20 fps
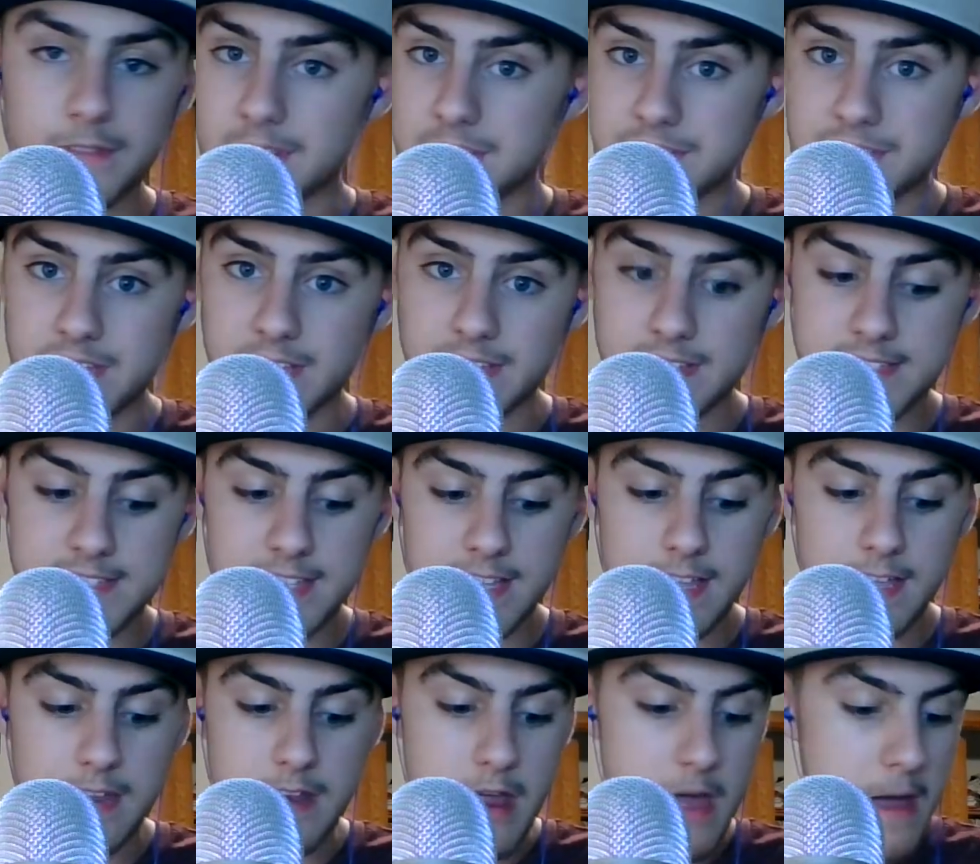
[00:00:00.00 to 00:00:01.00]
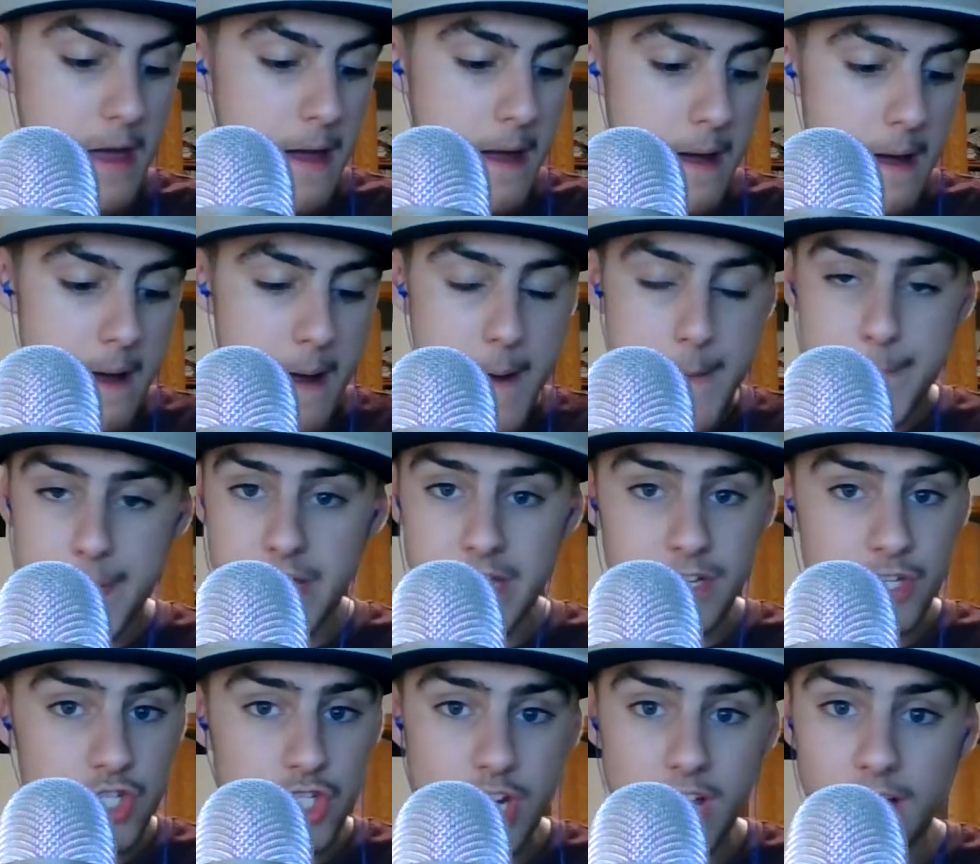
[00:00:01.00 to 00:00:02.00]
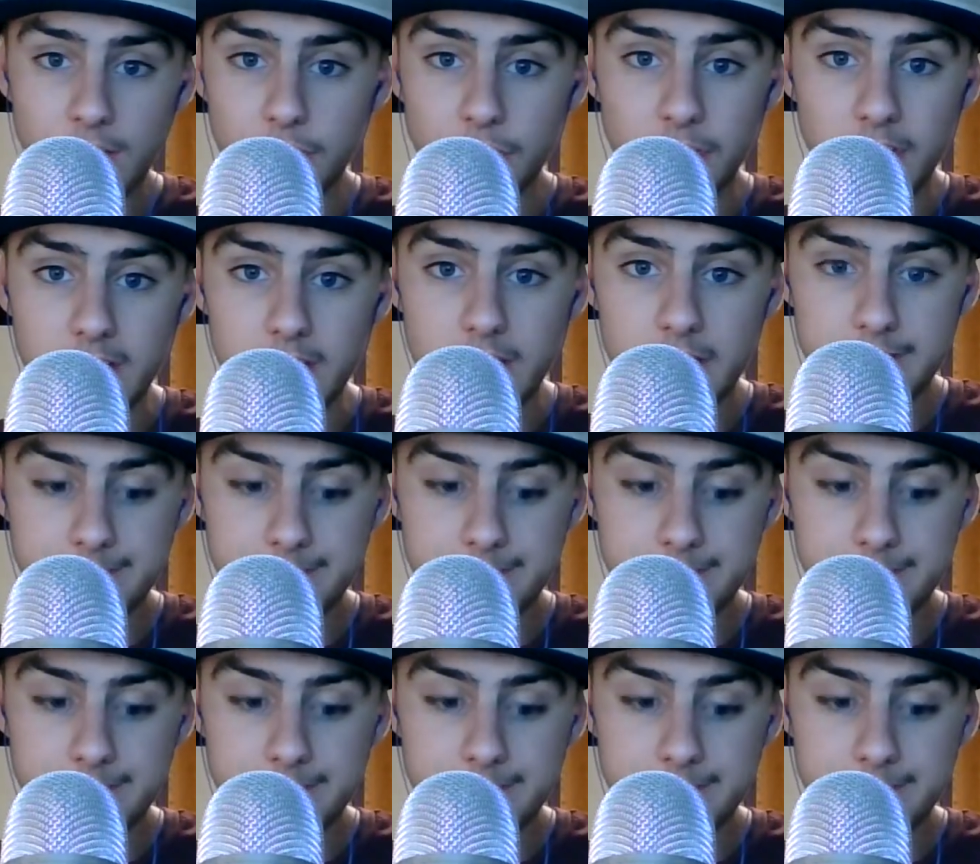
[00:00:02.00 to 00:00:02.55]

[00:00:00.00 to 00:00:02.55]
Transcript: the 6th seed being Chelsea.